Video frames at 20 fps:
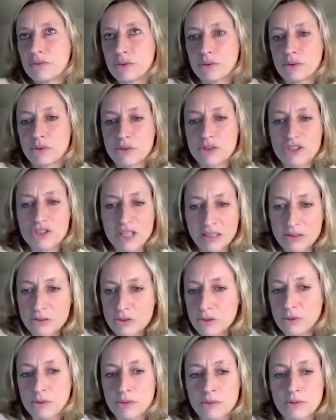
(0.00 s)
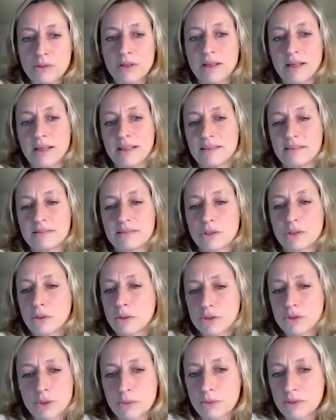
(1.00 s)
for the gender and
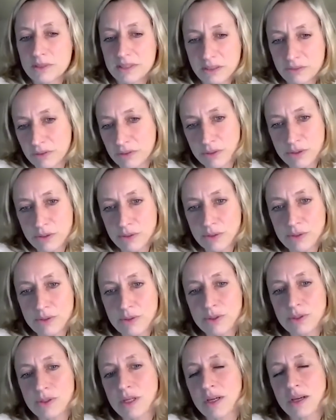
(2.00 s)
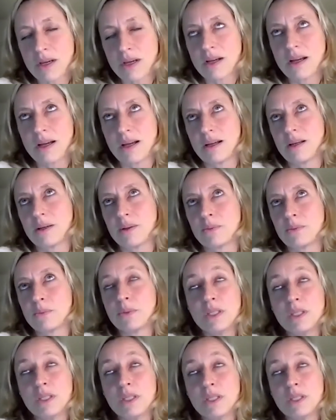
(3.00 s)
cultural differences. Uh,
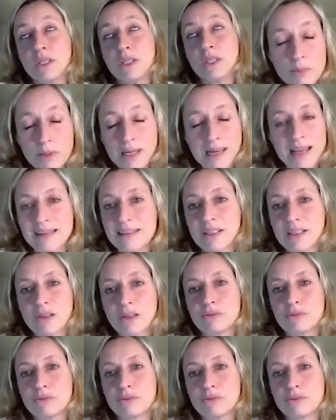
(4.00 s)
we know women lack